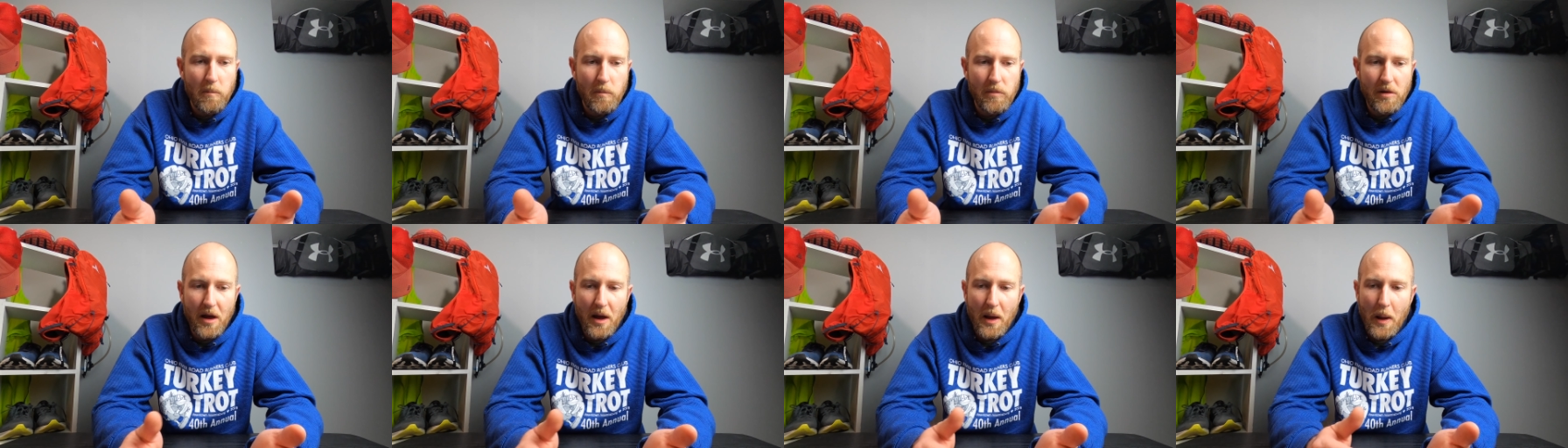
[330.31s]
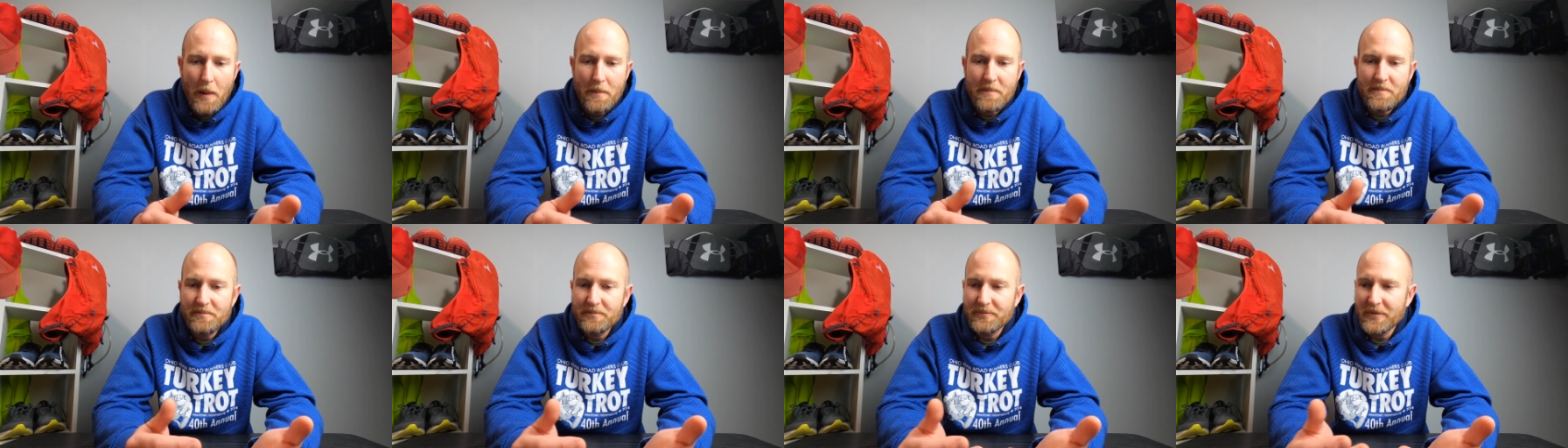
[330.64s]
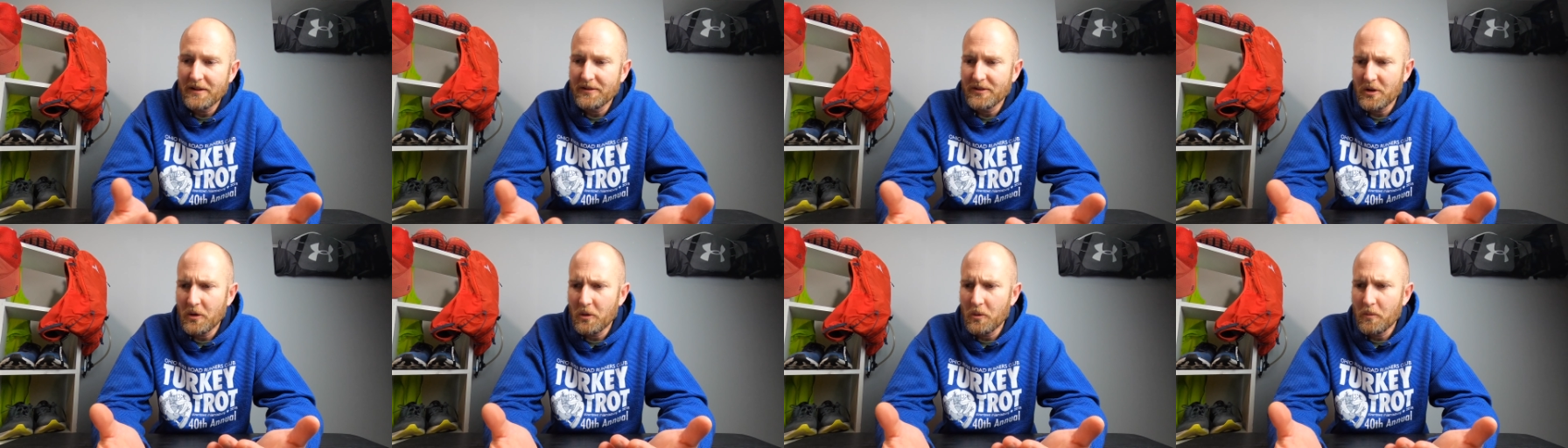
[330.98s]

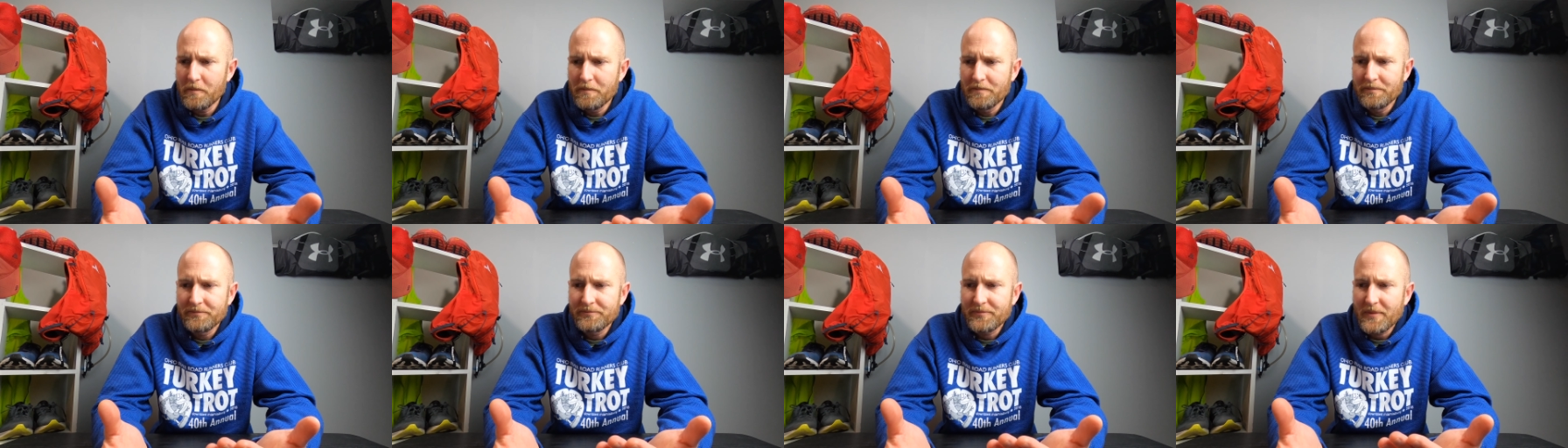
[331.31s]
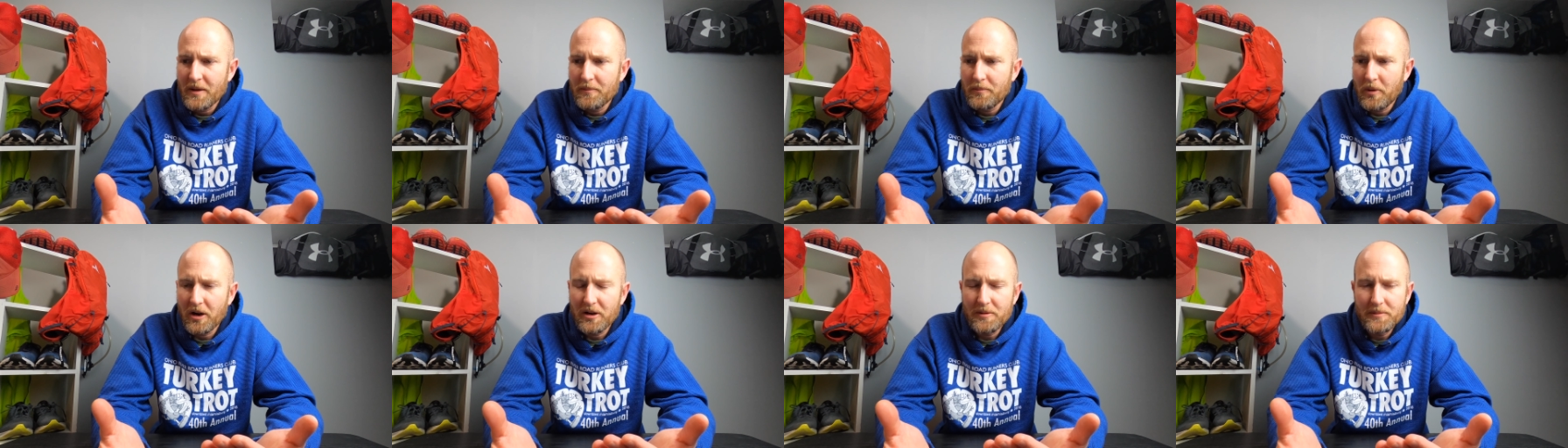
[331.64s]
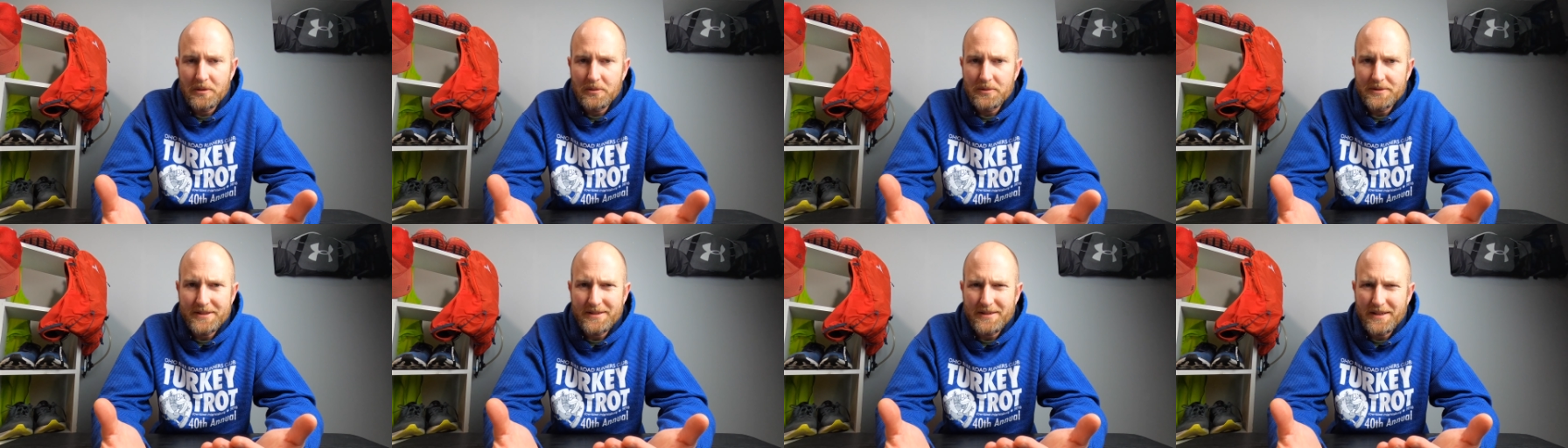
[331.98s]
And so part of
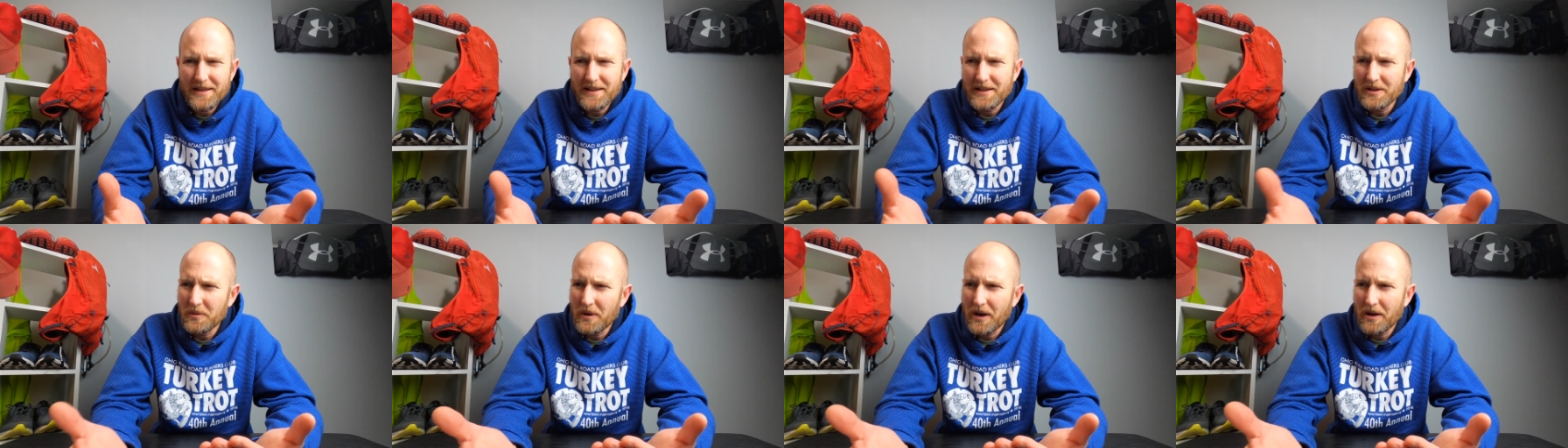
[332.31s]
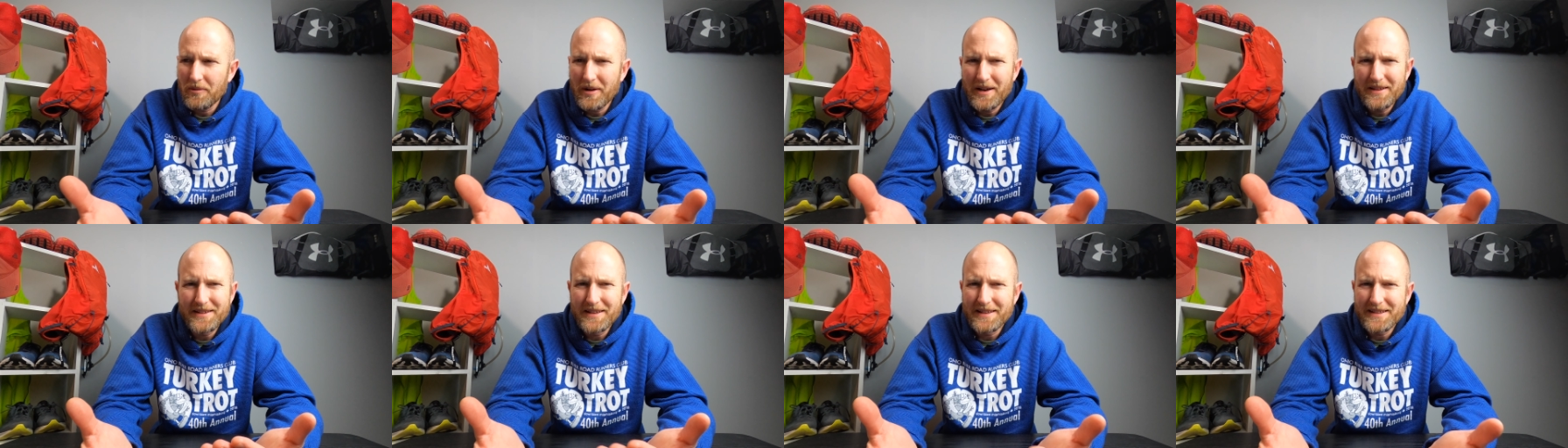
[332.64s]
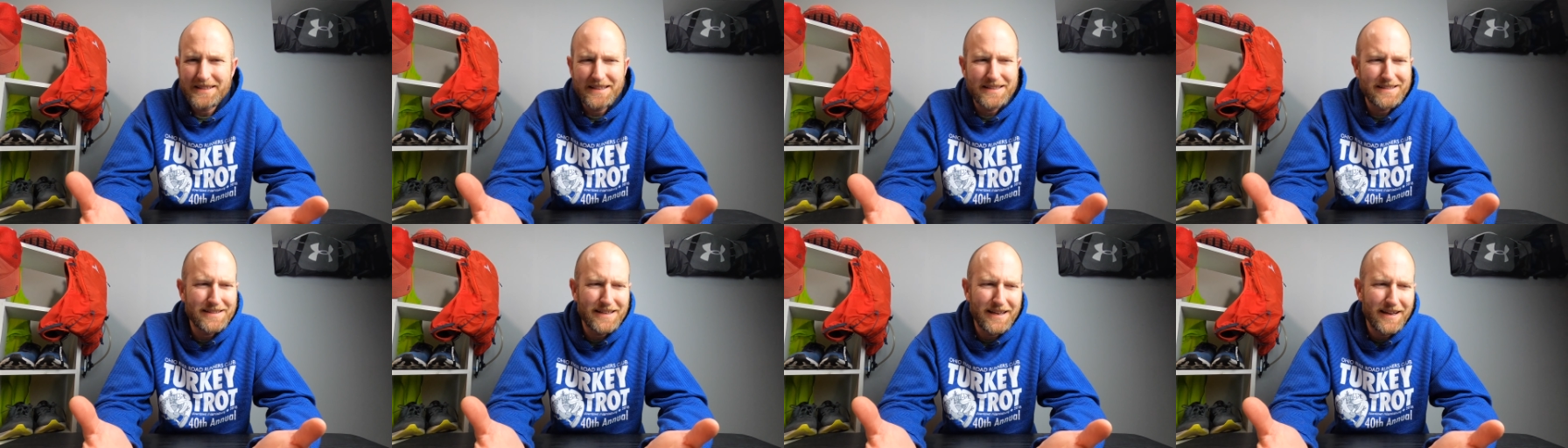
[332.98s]
me was thinking when I read
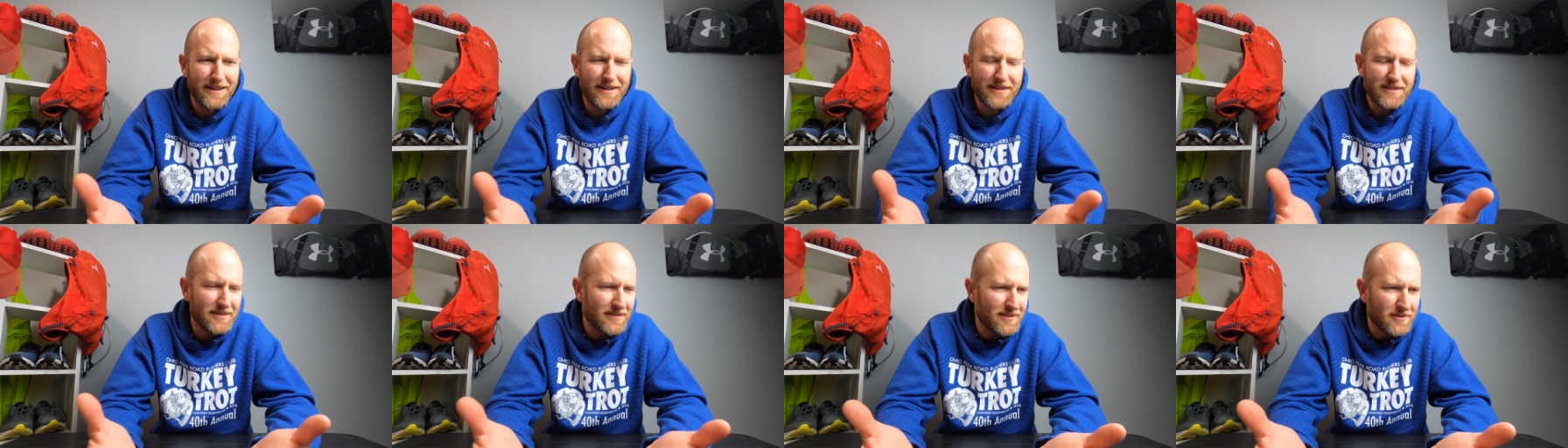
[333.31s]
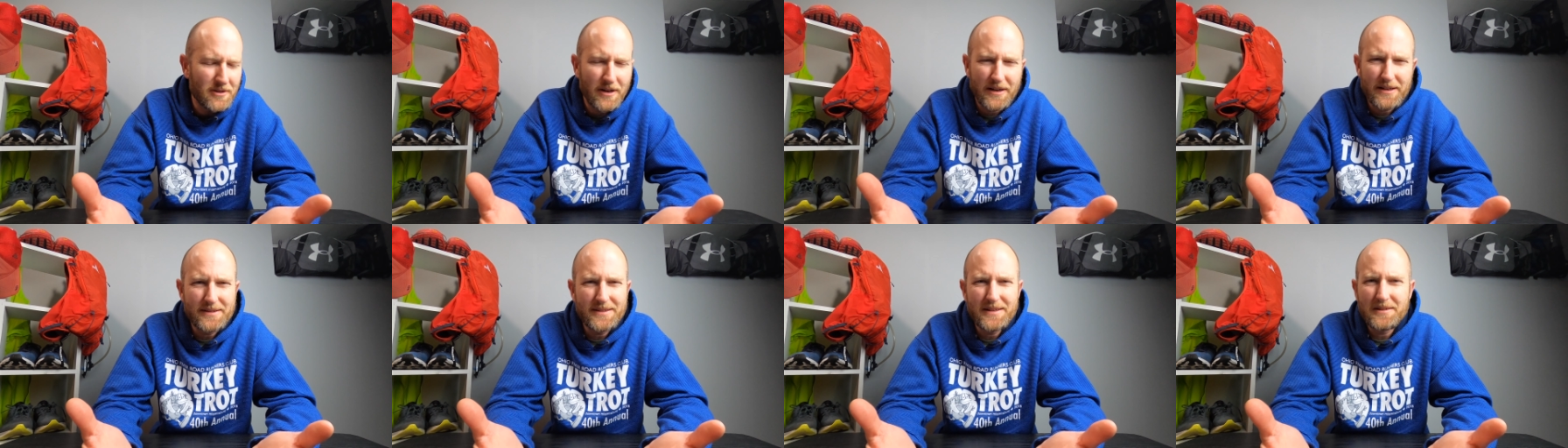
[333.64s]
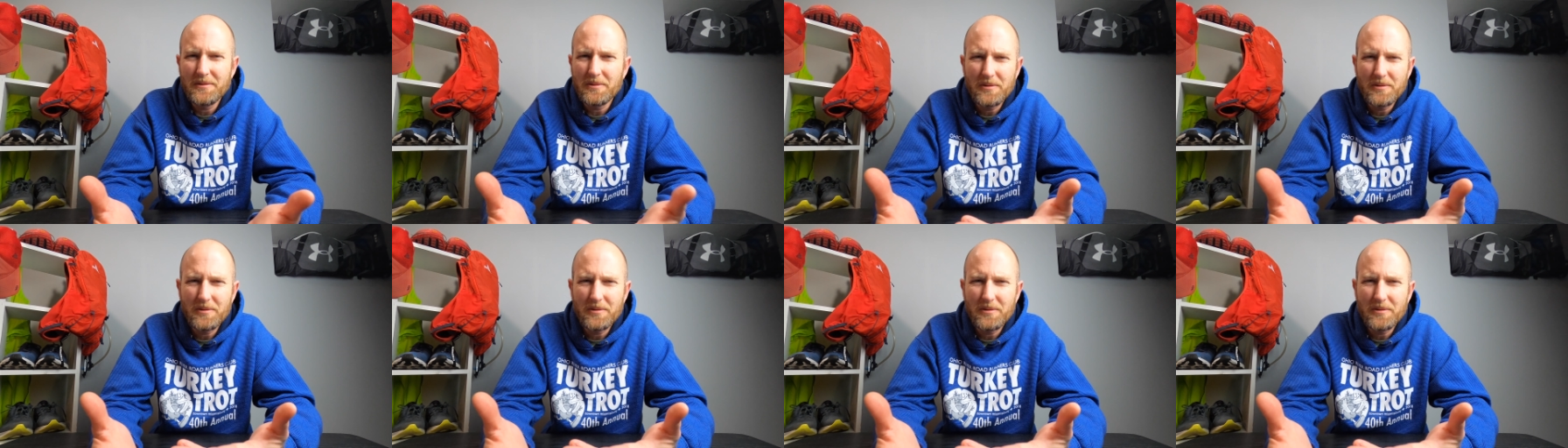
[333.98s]
this, I was like, are you crazy?